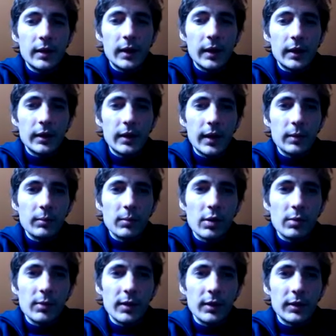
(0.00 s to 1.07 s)
in that
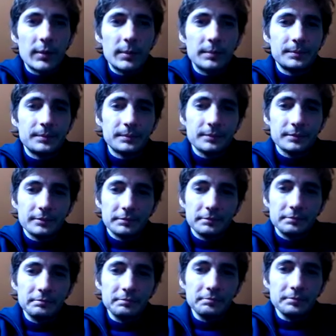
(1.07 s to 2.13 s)
moment,
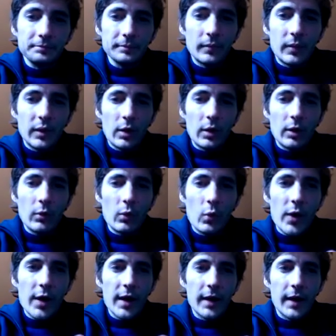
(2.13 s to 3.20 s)
the
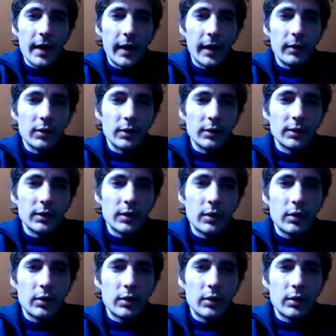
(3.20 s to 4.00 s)
way I was